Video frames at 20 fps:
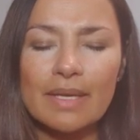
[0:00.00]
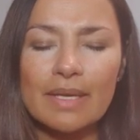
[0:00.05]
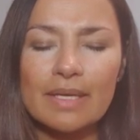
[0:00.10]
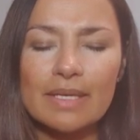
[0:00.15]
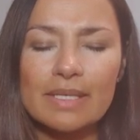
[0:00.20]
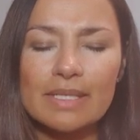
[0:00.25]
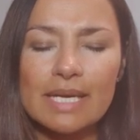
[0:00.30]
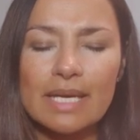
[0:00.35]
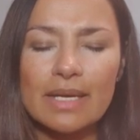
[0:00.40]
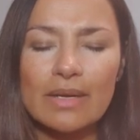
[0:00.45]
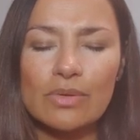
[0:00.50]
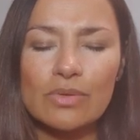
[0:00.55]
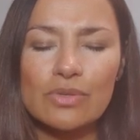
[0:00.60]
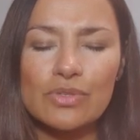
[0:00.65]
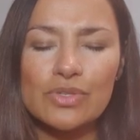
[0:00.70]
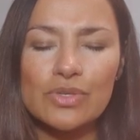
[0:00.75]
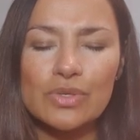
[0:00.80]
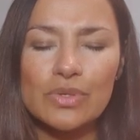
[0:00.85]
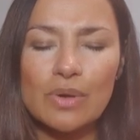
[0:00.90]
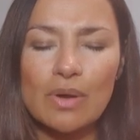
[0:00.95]
down
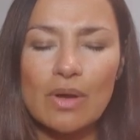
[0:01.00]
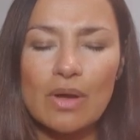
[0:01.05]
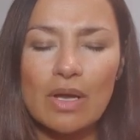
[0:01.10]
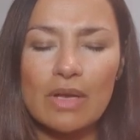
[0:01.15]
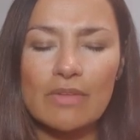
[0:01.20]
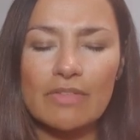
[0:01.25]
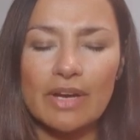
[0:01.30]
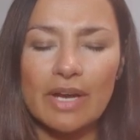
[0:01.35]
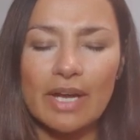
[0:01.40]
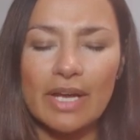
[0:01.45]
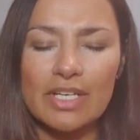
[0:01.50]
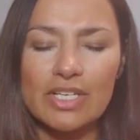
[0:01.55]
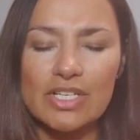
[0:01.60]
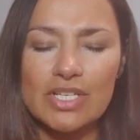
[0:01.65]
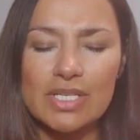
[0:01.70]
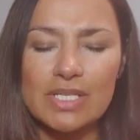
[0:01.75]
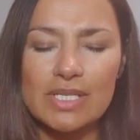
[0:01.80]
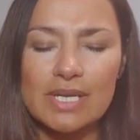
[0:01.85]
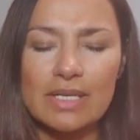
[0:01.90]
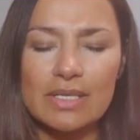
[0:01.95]
through all of your energy
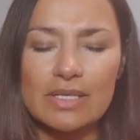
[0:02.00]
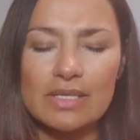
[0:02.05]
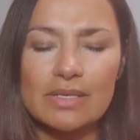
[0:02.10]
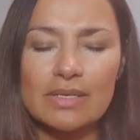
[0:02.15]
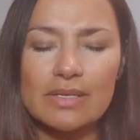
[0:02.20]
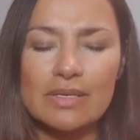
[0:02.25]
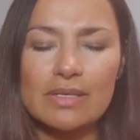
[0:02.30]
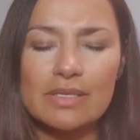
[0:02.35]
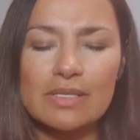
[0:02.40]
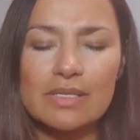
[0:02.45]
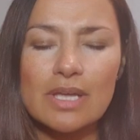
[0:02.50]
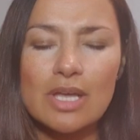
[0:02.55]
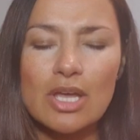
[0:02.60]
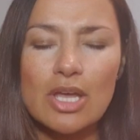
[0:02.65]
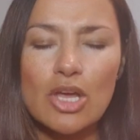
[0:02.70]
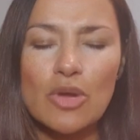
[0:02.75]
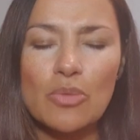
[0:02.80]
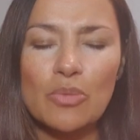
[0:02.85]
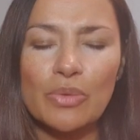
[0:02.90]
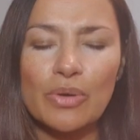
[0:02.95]
centers,
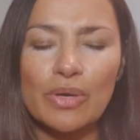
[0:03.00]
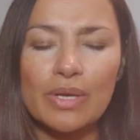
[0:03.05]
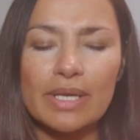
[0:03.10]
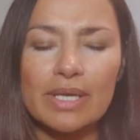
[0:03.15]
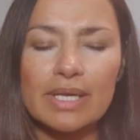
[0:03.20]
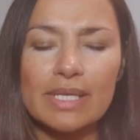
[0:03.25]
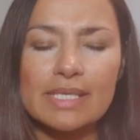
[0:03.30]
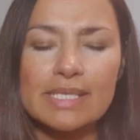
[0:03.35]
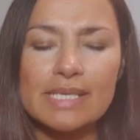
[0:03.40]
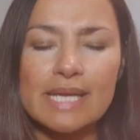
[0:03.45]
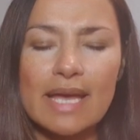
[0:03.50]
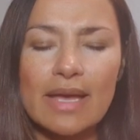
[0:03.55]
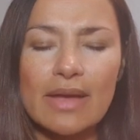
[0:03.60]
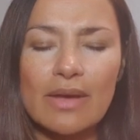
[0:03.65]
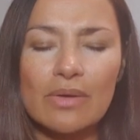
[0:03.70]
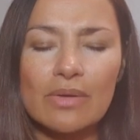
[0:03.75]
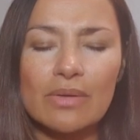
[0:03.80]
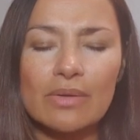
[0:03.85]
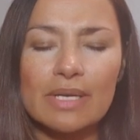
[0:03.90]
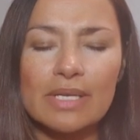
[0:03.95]
bringing it
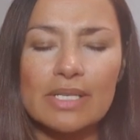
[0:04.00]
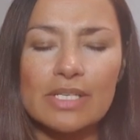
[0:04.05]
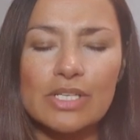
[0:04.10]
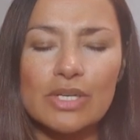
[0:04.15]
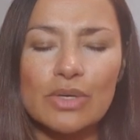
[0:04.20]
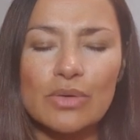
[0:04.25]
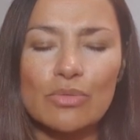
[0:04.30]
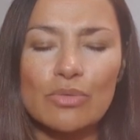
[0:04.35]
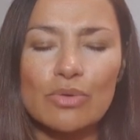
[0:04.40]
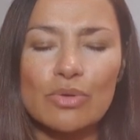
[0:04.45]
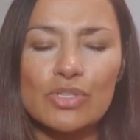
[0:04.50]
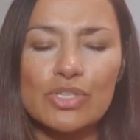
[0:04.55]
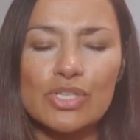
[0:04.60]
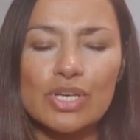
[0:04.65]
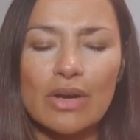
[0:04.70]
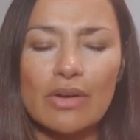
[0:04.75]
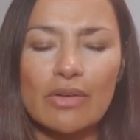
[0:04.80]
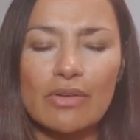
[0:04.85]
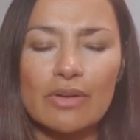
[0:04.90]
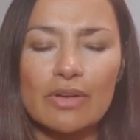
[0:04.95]
down into your root
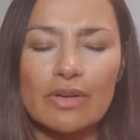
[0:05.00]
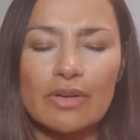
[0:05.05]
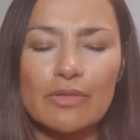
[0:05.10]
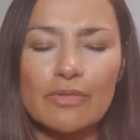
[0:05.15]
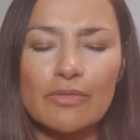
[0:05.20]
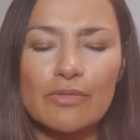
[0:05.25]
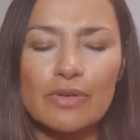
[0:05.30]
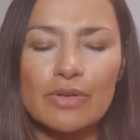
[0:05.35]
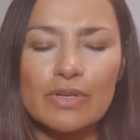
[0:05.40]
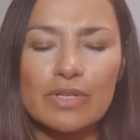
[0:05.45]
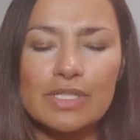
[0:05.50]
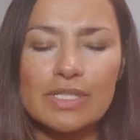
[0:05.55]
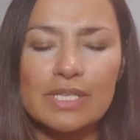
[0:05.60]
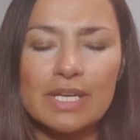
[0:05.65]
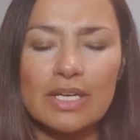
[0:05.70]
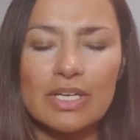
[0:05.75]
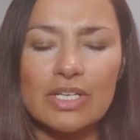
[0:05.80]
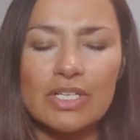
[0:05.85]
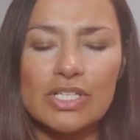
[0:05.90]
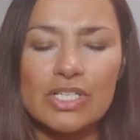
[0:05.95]
chakra, your first
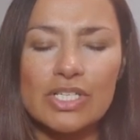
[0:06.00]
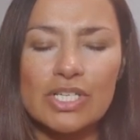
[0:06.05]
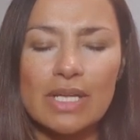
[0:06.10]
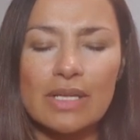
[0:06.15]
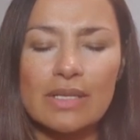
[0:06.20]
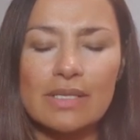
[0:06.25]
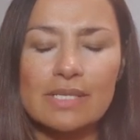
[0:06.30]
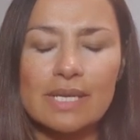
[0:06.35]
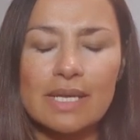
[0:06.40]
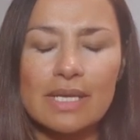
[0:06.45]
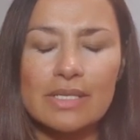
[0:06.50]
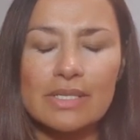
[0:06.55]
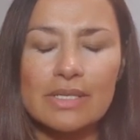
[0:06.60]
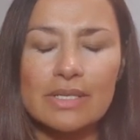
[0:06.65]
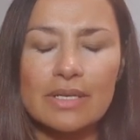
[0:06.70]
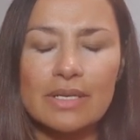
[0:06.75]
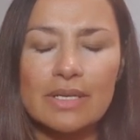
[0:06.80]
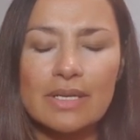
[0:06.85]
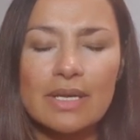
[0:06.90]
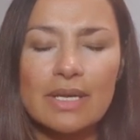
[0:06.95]
energy center,
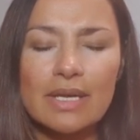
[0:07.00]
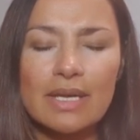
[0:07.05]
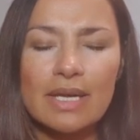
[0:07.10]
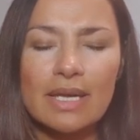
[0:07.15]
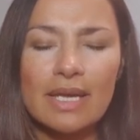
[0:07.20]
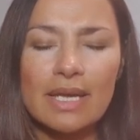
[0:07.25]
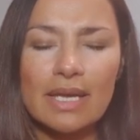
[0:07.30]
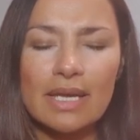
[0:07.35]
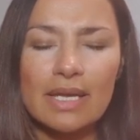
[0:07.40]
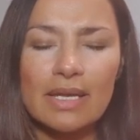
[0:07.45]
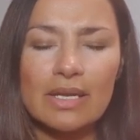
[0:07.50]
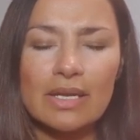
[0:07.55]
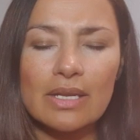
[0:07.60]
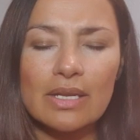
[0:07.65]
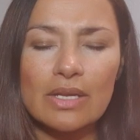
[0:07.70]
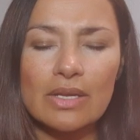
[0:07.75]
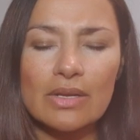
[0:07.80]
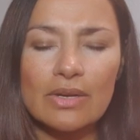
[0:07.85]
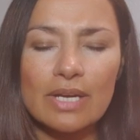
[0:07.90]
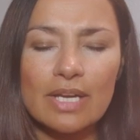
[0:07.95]
in
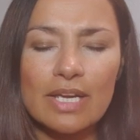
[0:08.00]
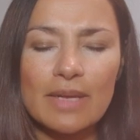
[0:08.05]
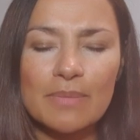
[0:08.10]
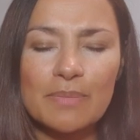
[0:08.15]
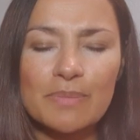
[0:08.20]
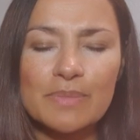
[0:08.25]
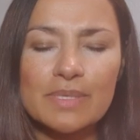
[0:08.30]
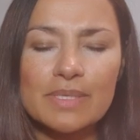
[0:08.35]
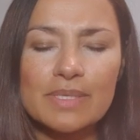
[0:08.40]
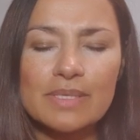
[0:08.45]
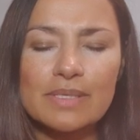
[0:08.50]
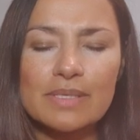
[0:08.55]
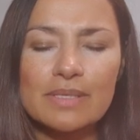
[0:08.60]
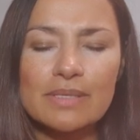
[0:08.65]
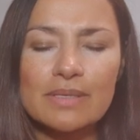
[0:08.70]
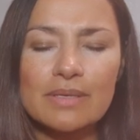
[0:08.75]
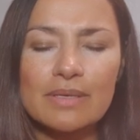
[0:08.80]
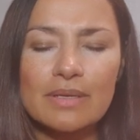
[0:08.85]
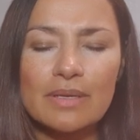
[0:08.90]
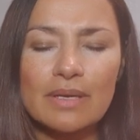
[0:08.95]
your hips,
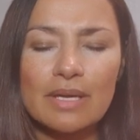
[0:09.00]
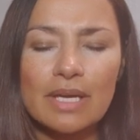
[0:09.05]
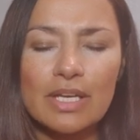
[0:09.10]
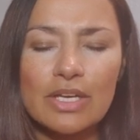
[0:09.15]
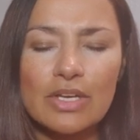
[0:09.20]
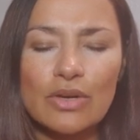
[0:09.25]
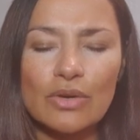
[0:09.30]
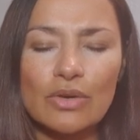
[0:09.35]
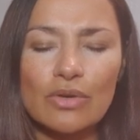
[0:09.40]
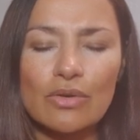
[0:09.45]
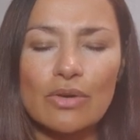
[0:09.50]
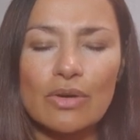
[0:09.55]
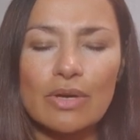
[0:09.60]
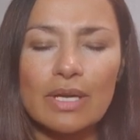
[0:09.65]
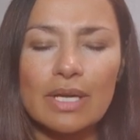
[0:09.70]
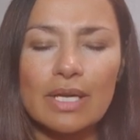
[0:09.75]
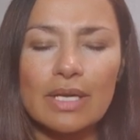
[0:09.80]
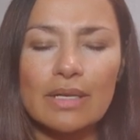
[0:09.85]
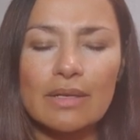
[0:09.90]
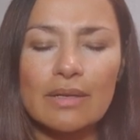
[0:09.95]
in your
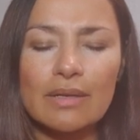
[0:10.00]
groin.